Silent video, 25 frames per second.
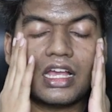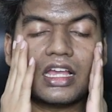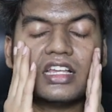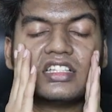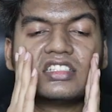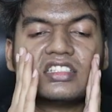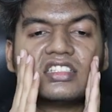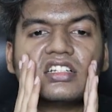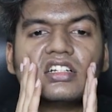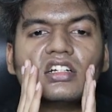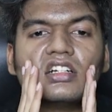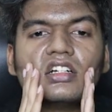
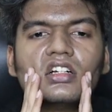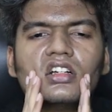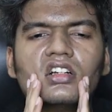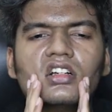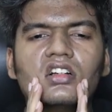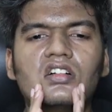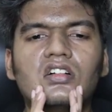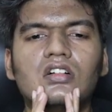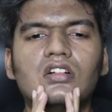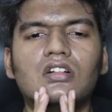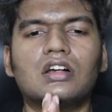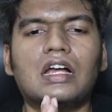guys,
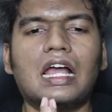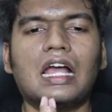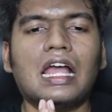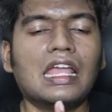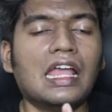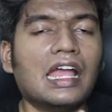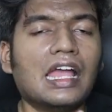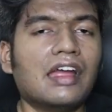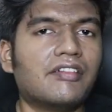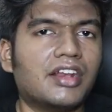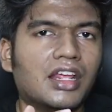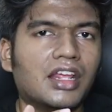
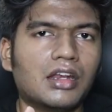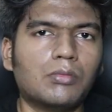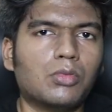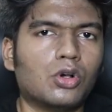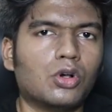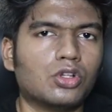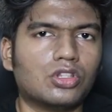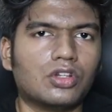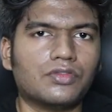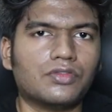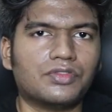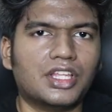I have done
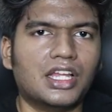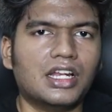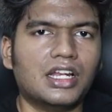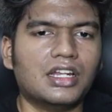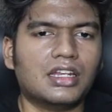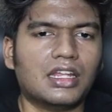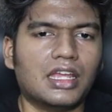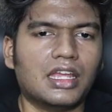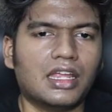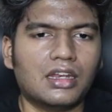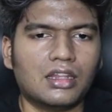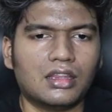both of
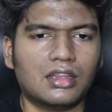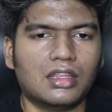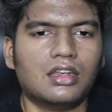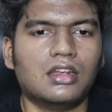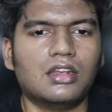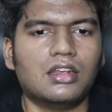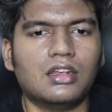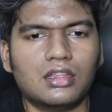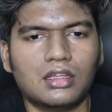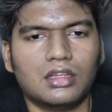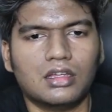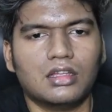that, and
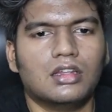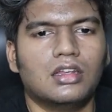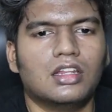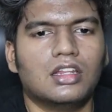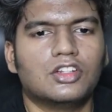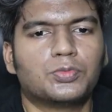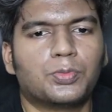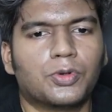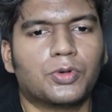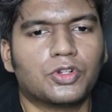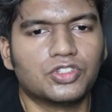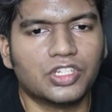then
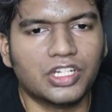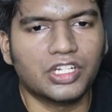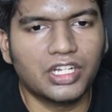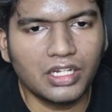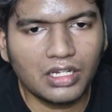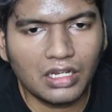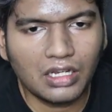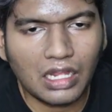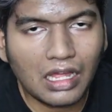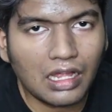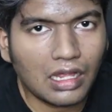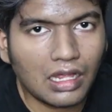let's proceed
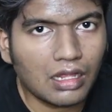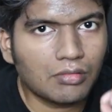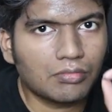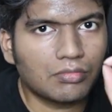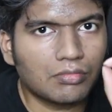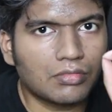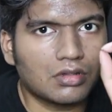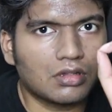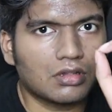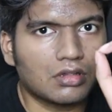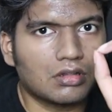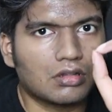it.
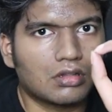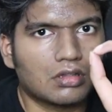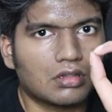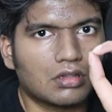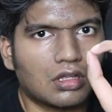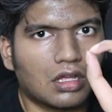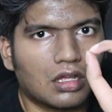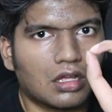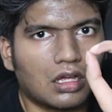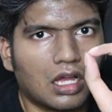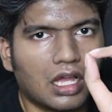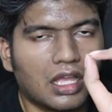
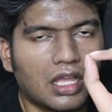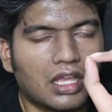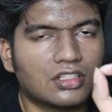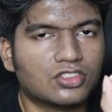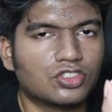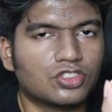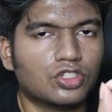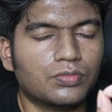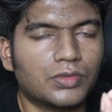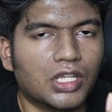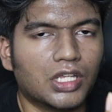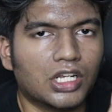I
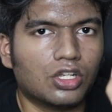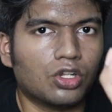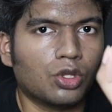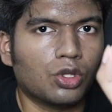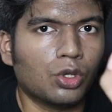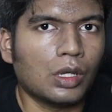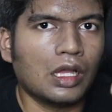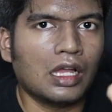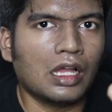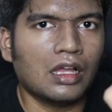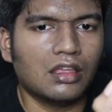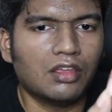assume that
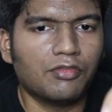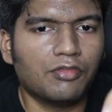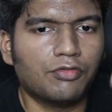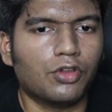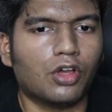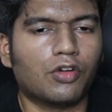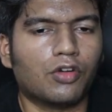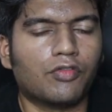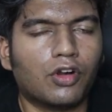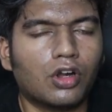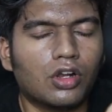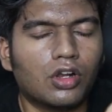if
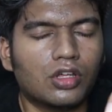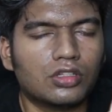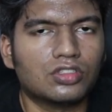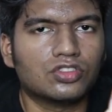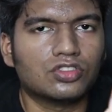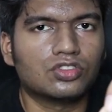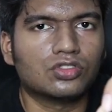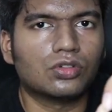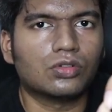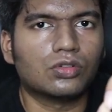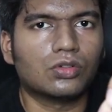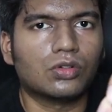you are following
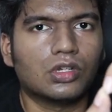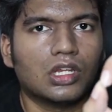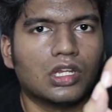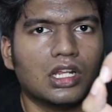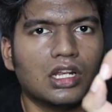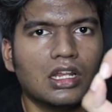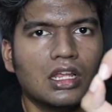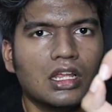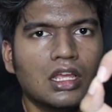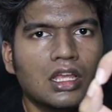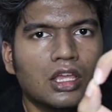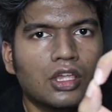this
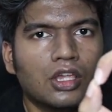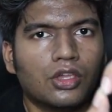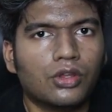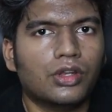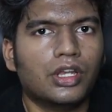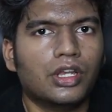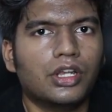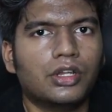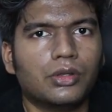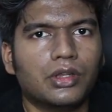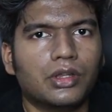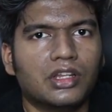tutorial, you
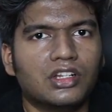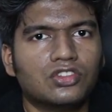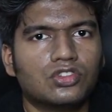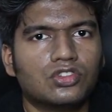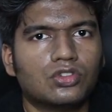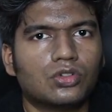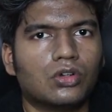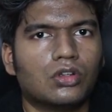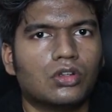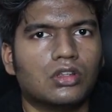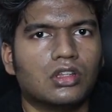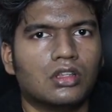need to
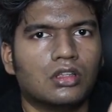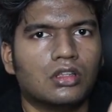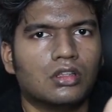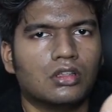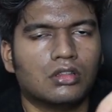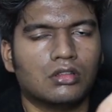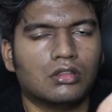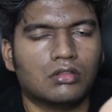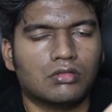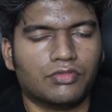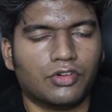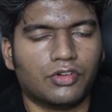install,
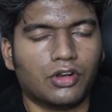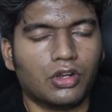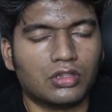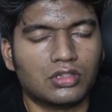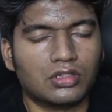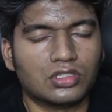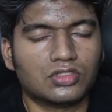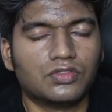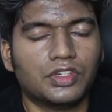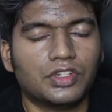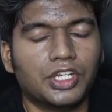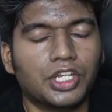following
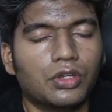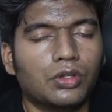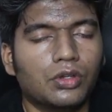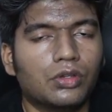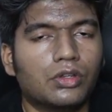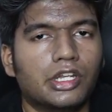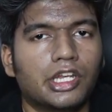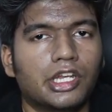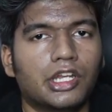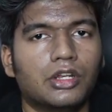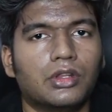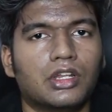this video,
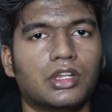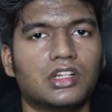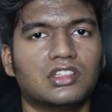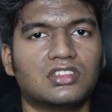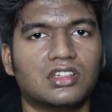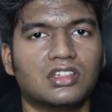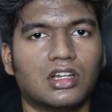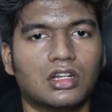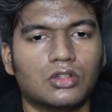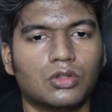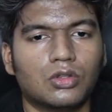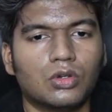you need to
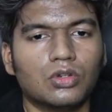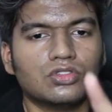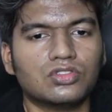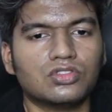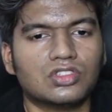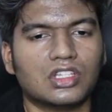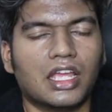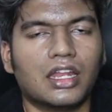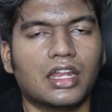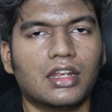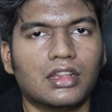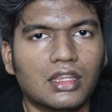install
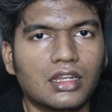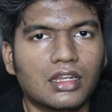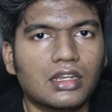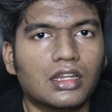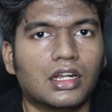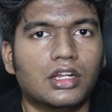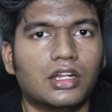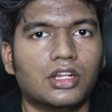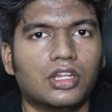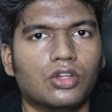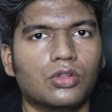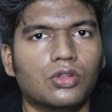those and then
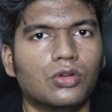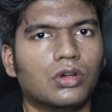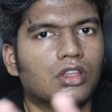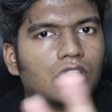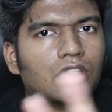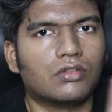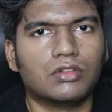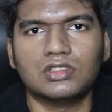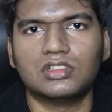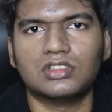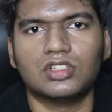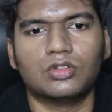continue,
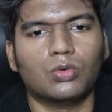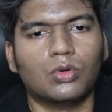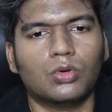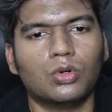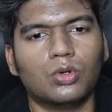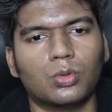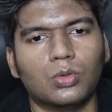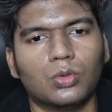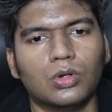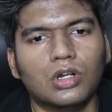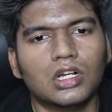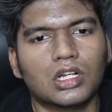otherwise it
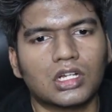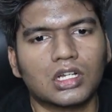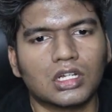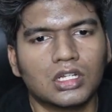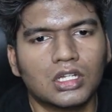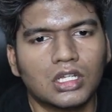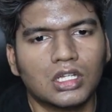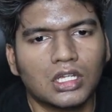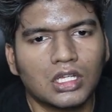won't work.